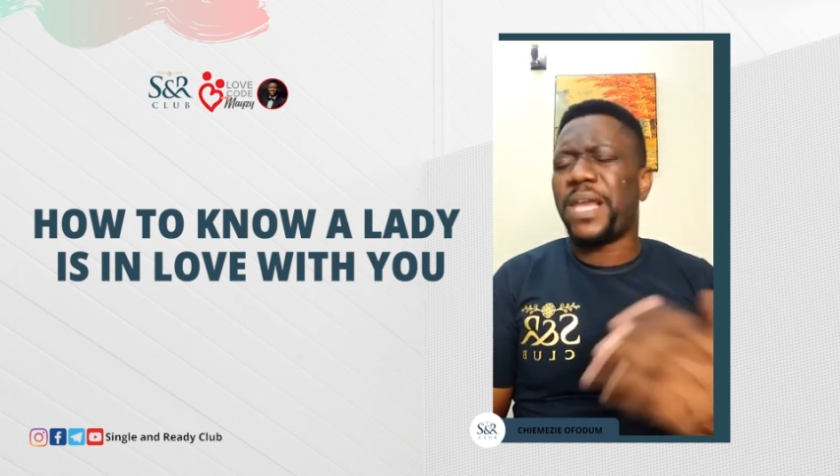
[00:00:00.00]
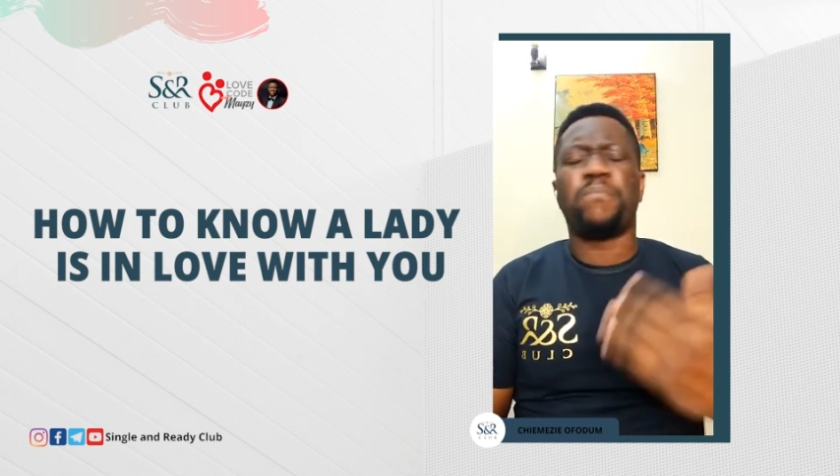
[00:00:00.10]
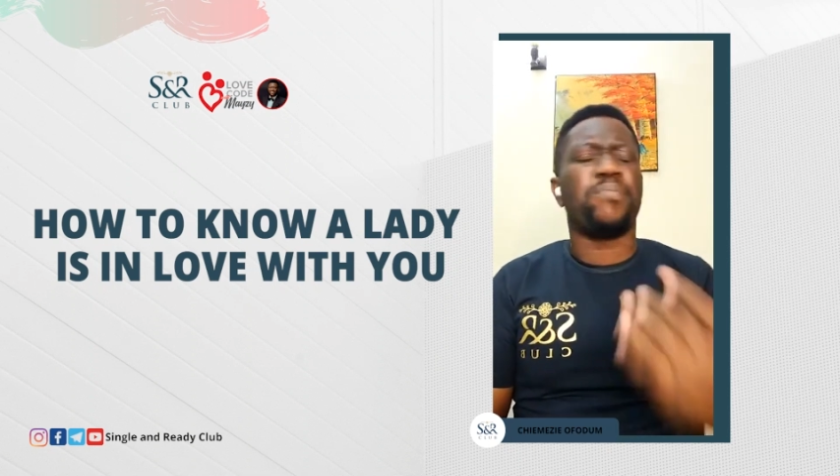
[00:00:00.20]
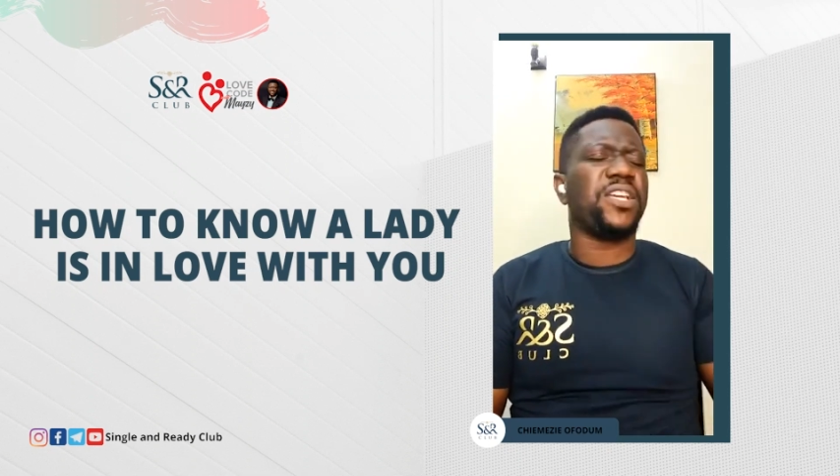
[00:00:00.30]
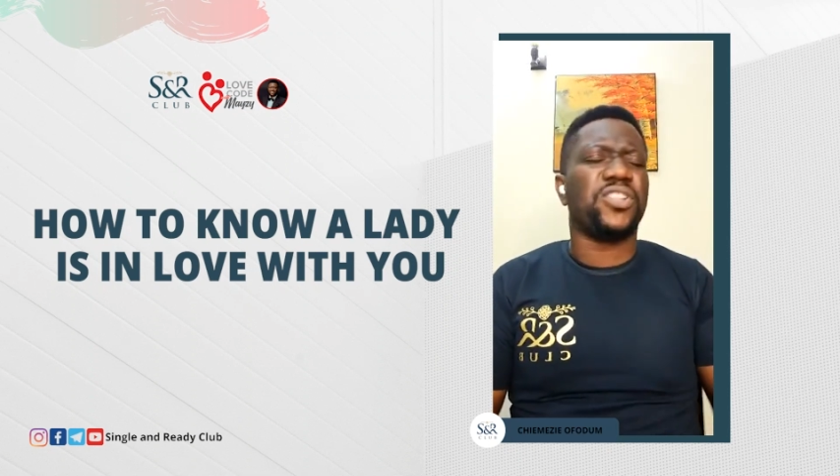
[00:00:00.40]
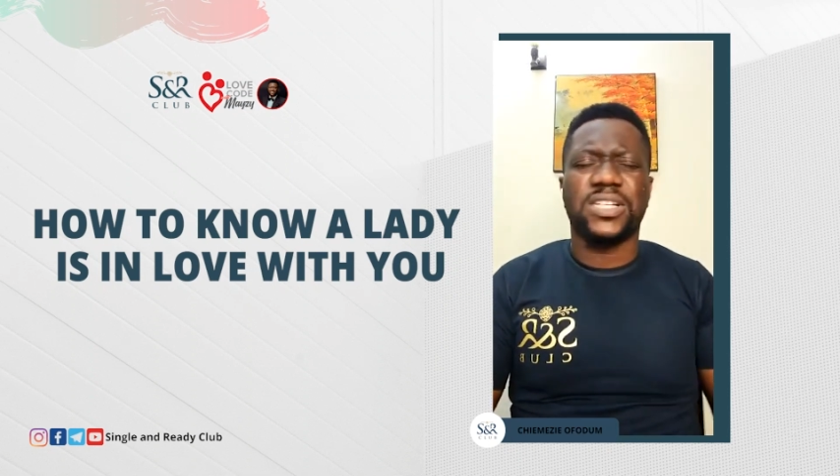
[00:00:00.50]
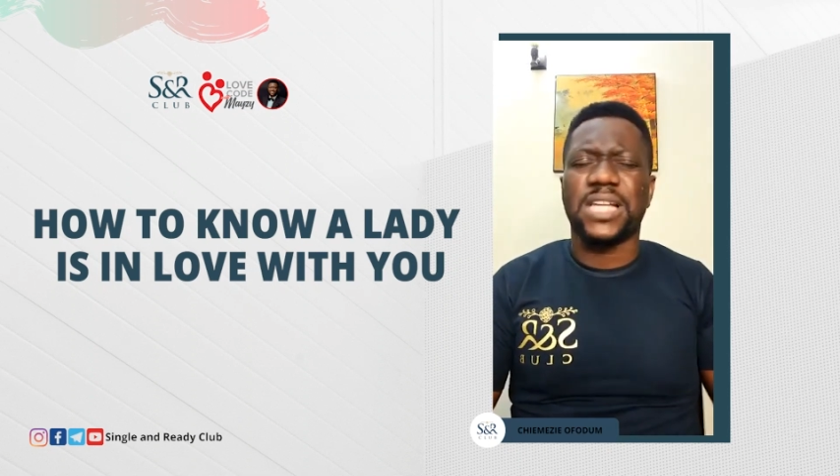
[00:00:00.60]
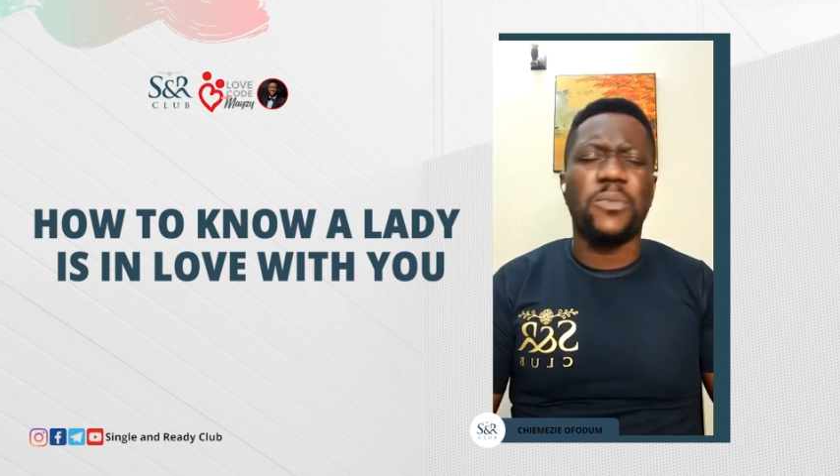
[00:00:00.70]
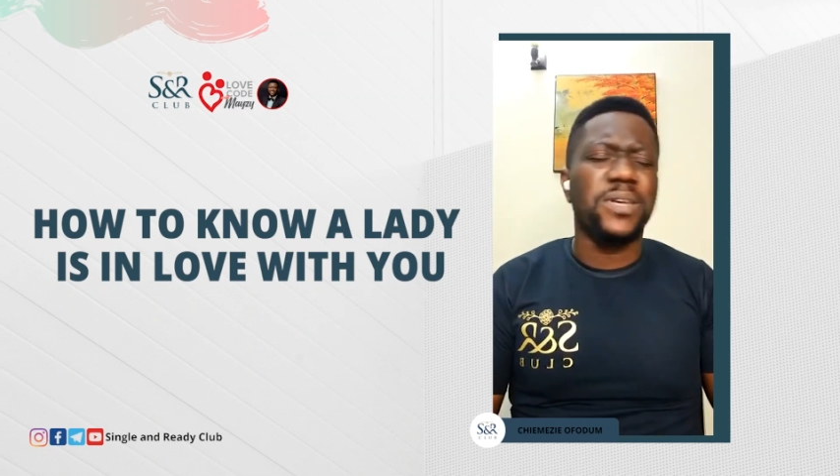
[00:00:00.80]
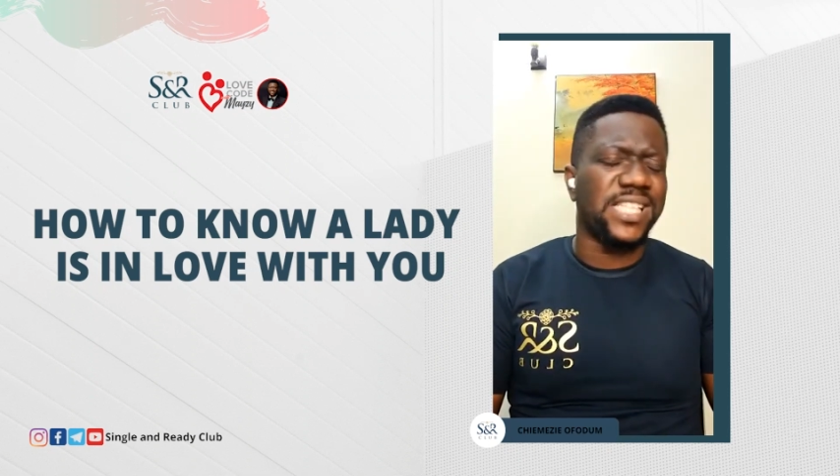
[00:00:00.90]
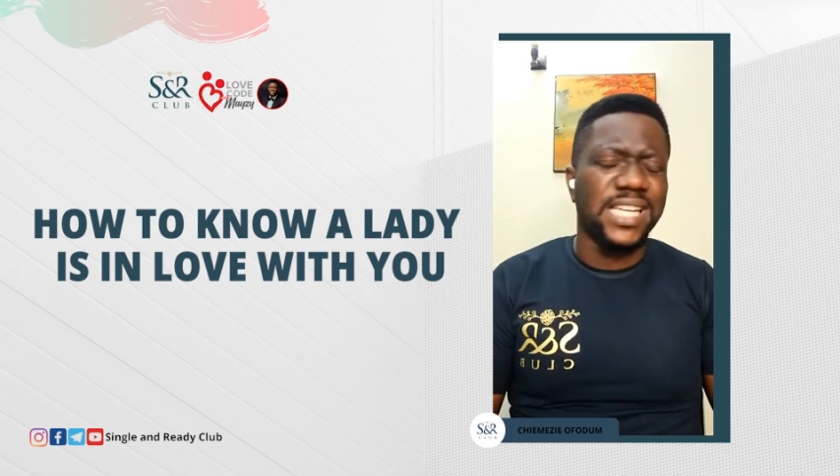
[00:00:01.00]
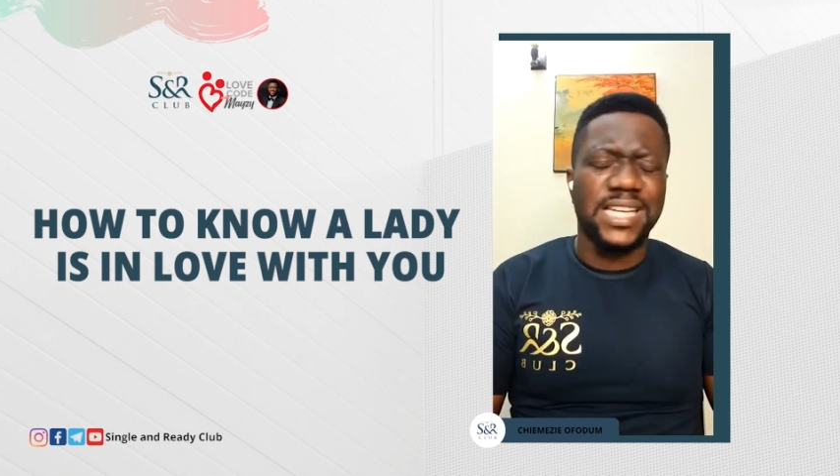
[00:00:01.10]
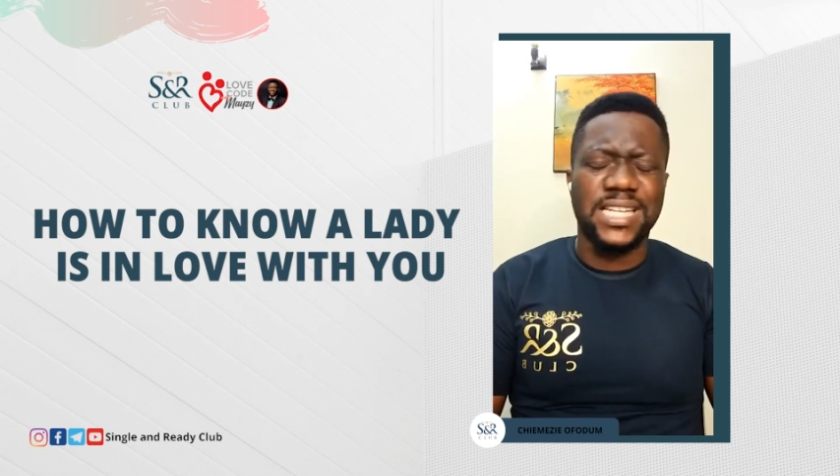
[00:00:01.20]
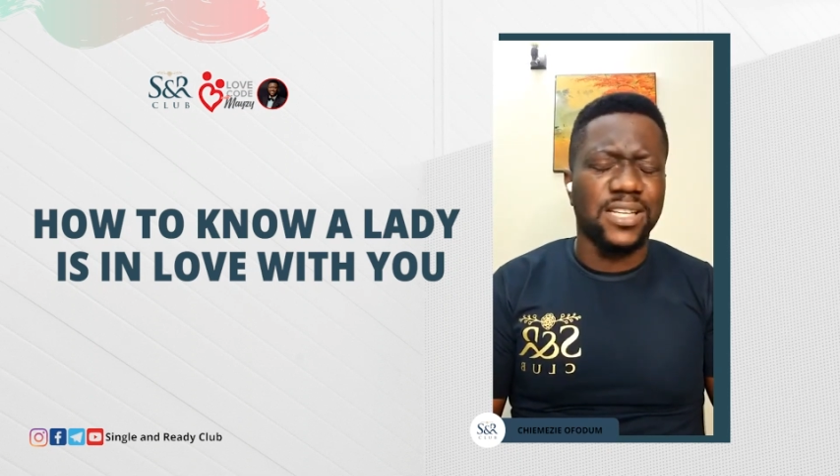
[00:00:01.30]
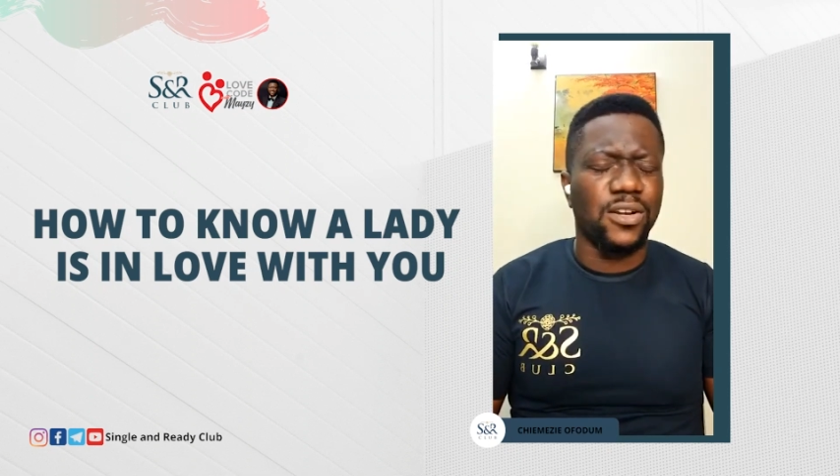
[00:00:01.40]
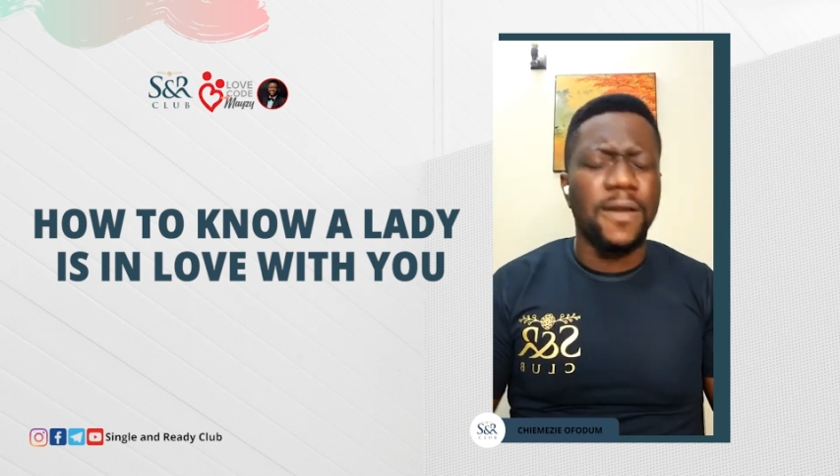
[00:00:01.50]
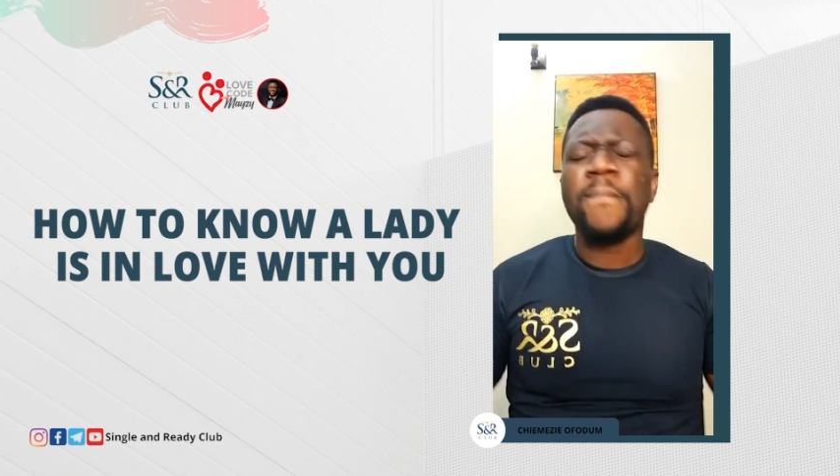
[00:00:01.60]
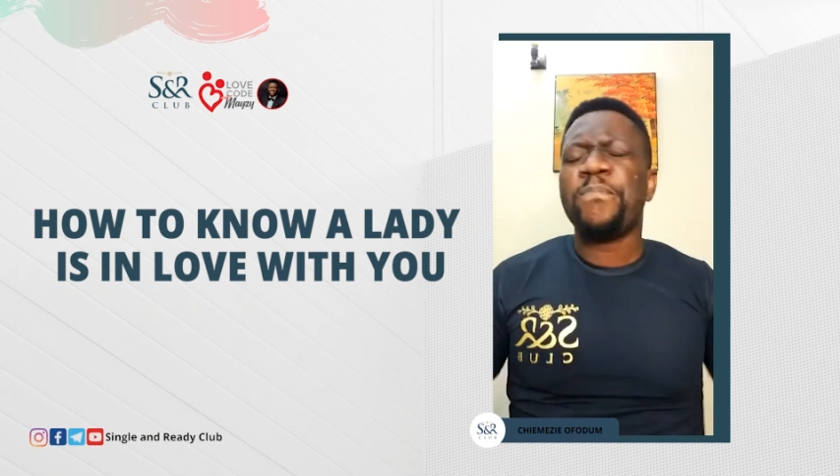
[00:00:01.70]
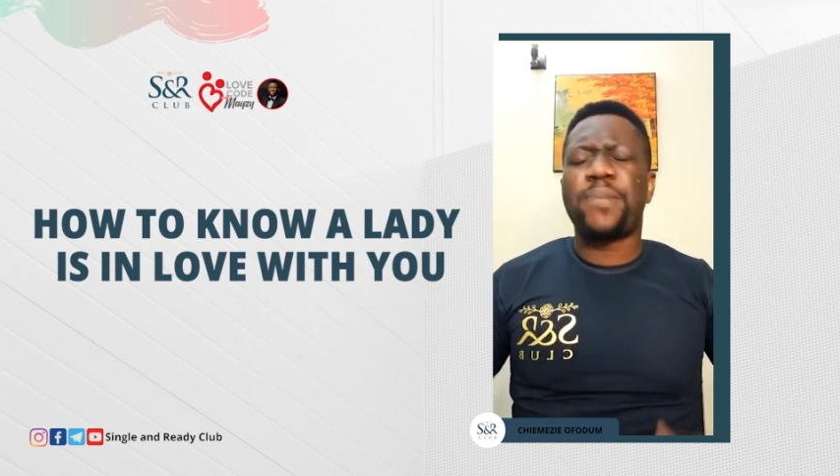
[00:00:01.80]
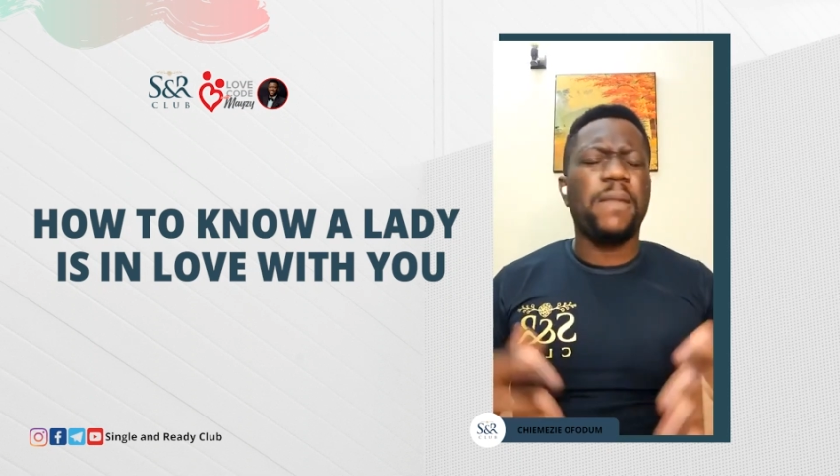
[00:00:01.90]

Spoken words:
Paint pictures. I always say this a lot.